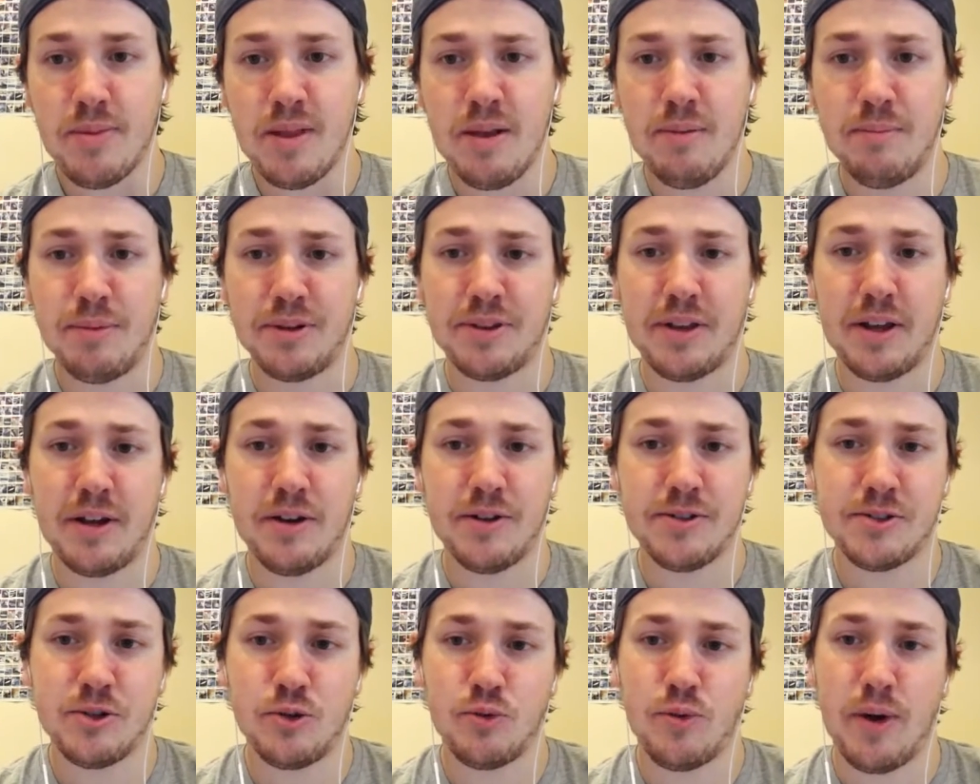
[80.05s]
But they
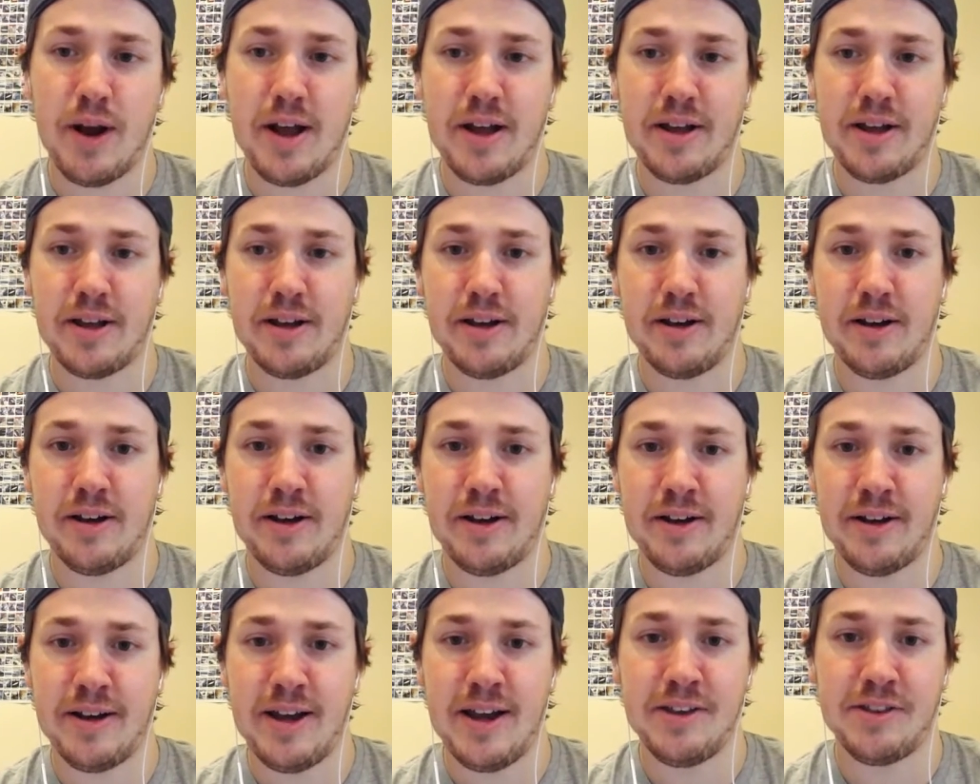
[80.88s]
also rank
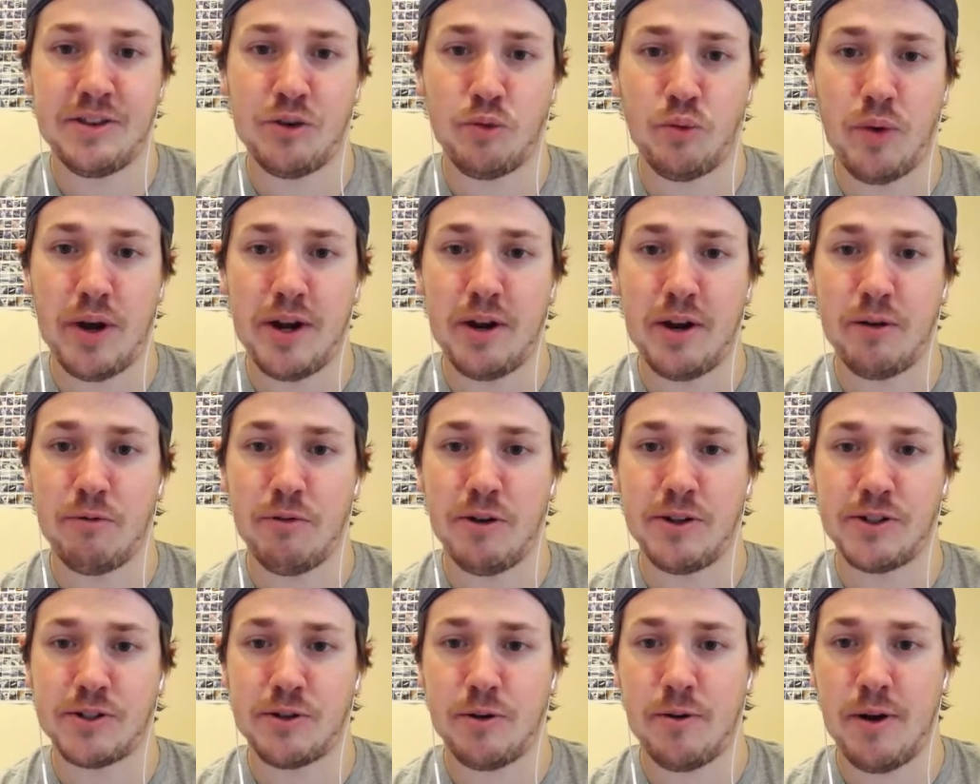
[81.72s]
8th in weighted
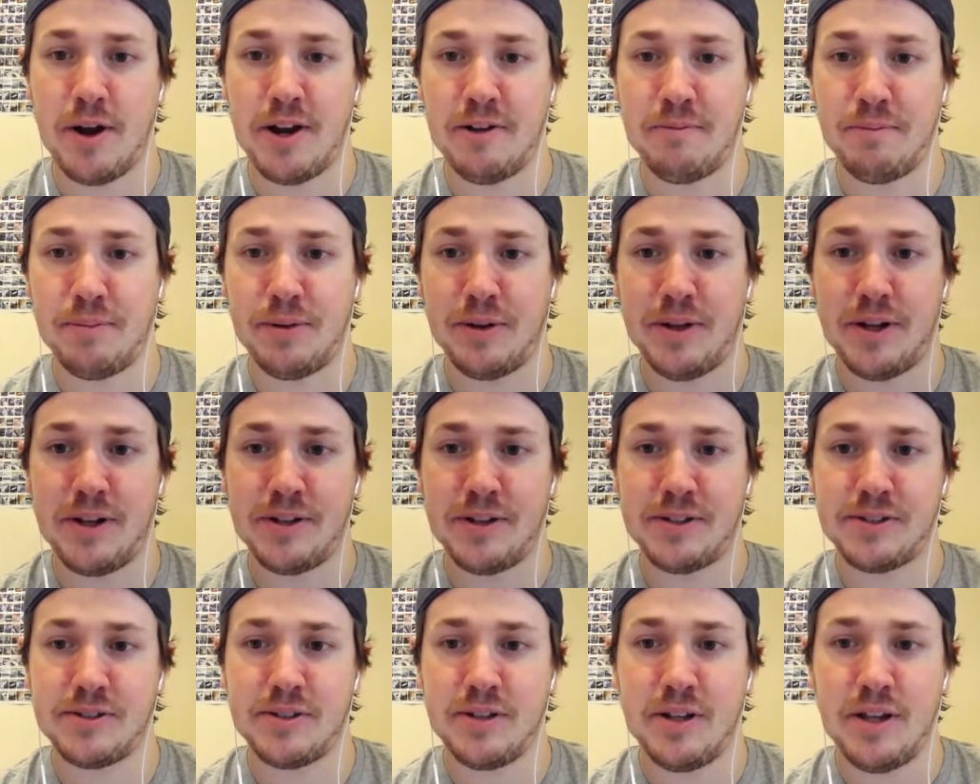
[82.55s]
runs created
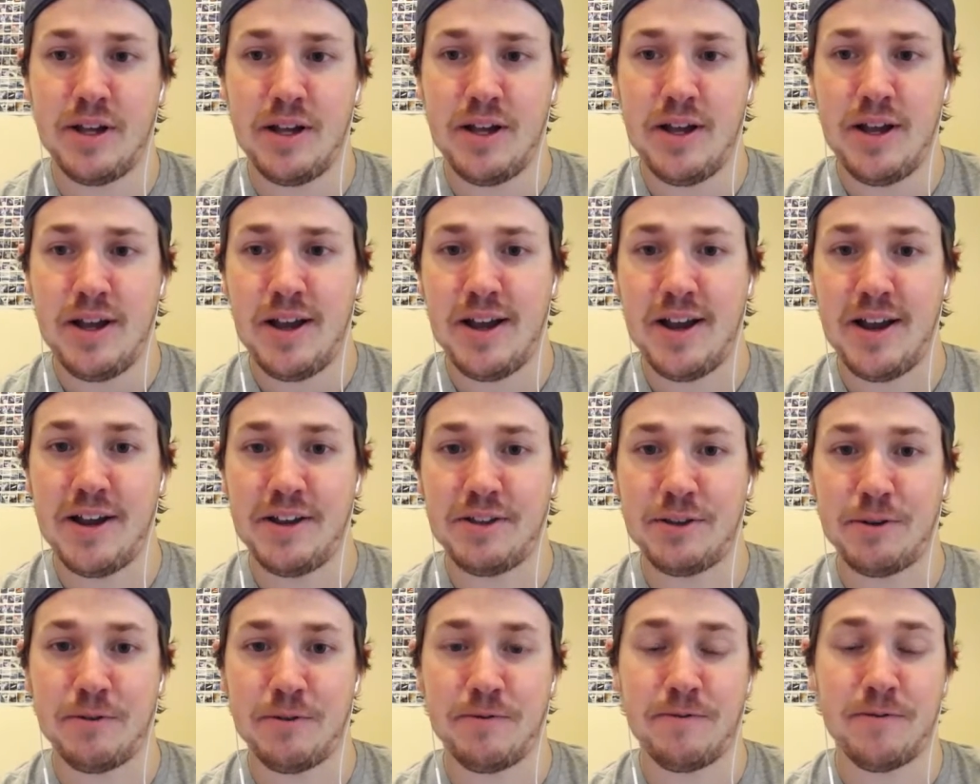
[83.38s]
plus,
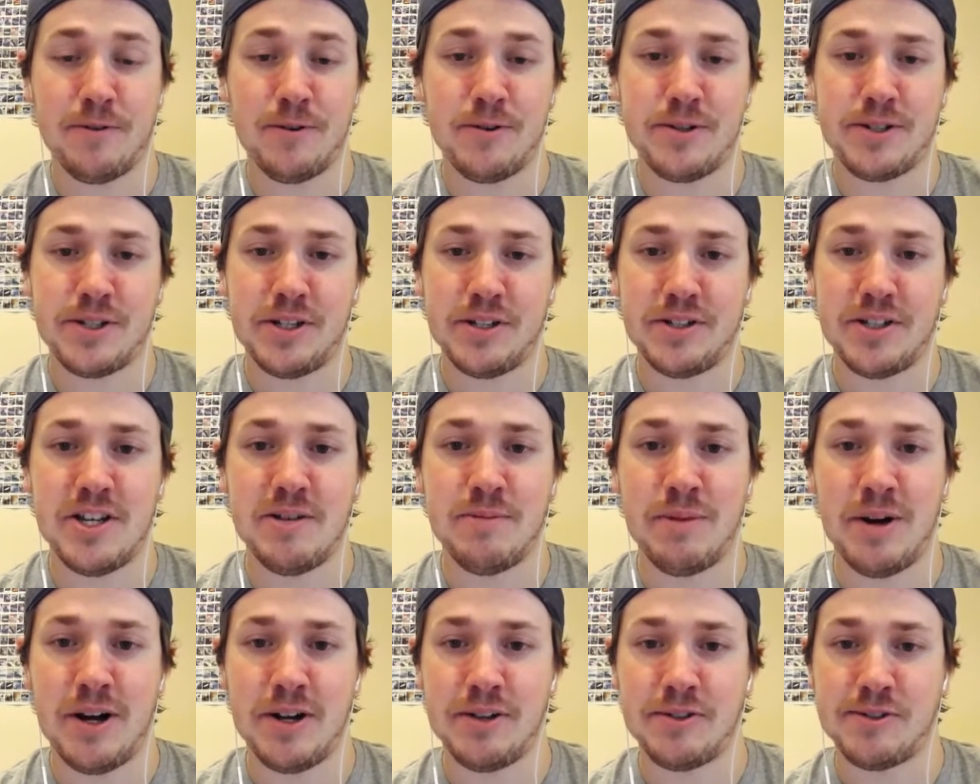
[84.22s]
and they're first in
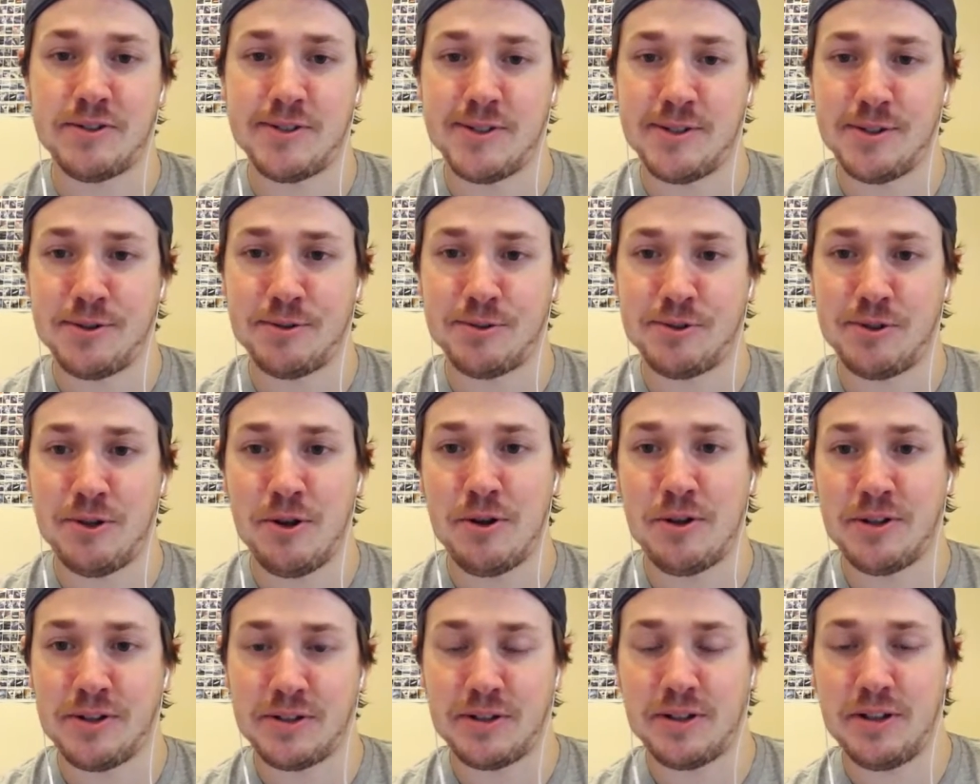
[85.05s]
team ISO, so
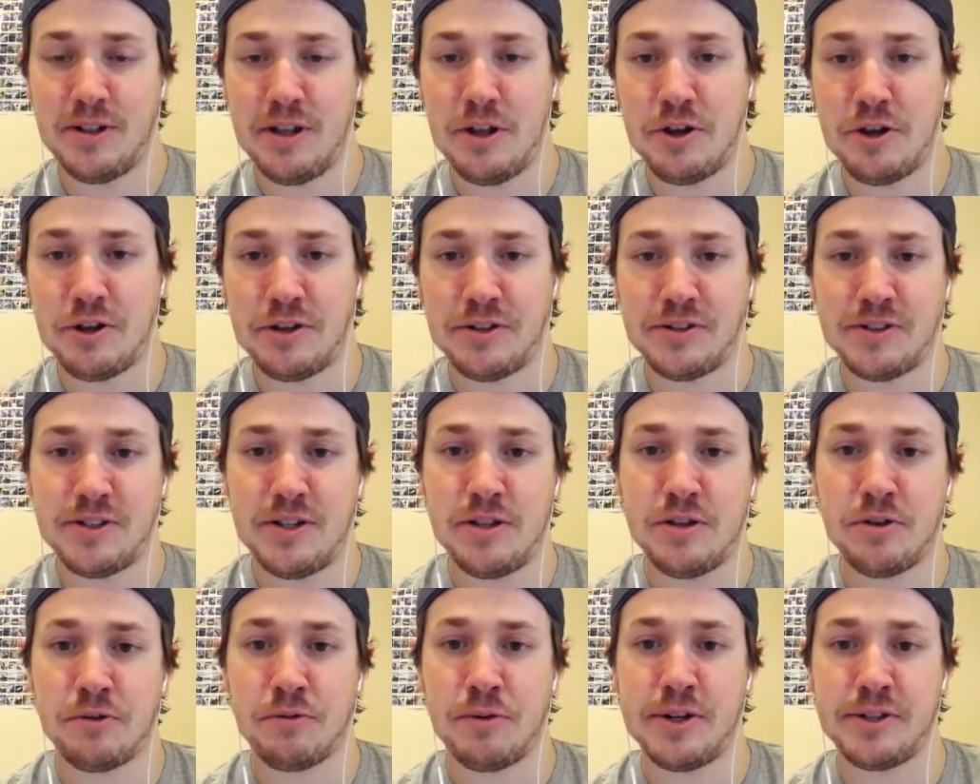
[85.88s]
you can see
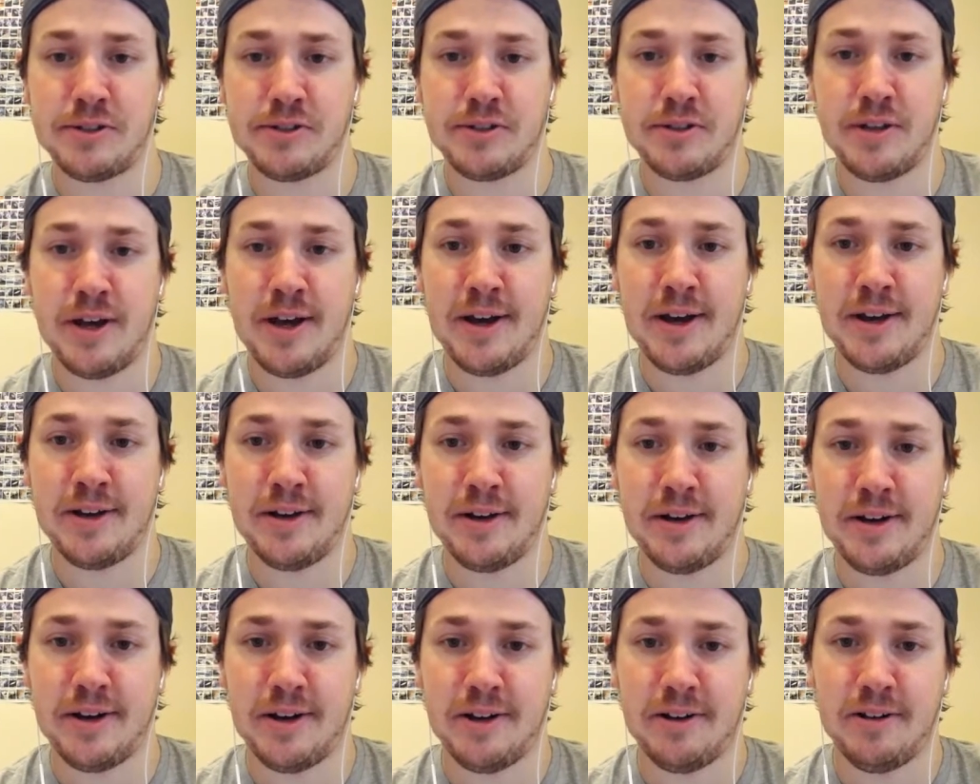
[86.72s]
the risk
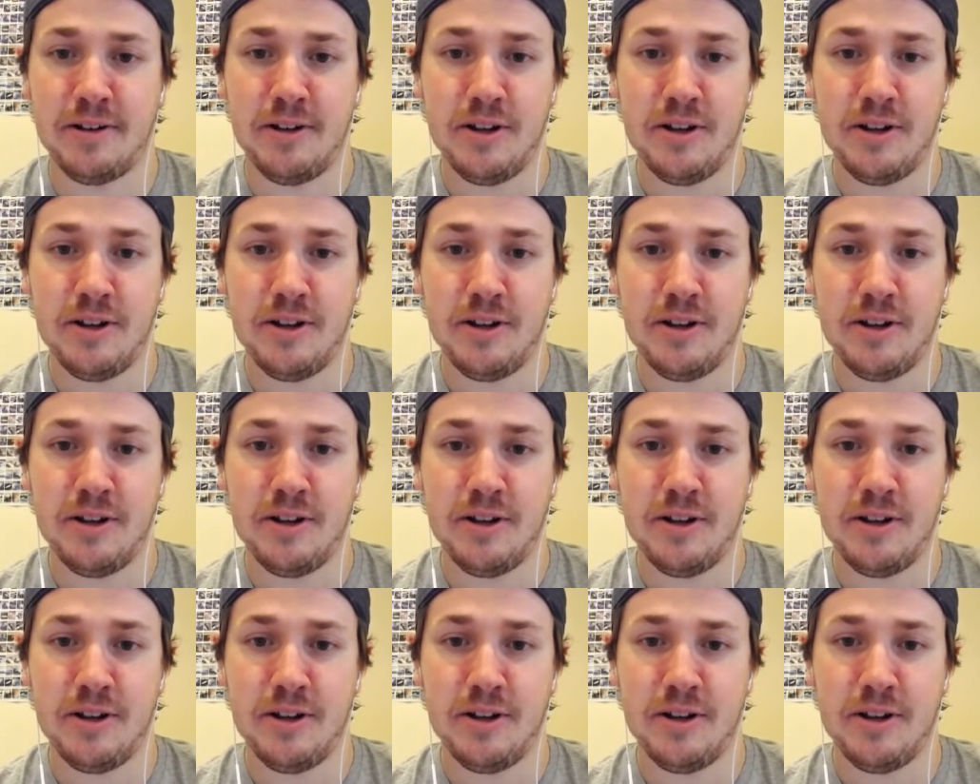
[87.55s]
that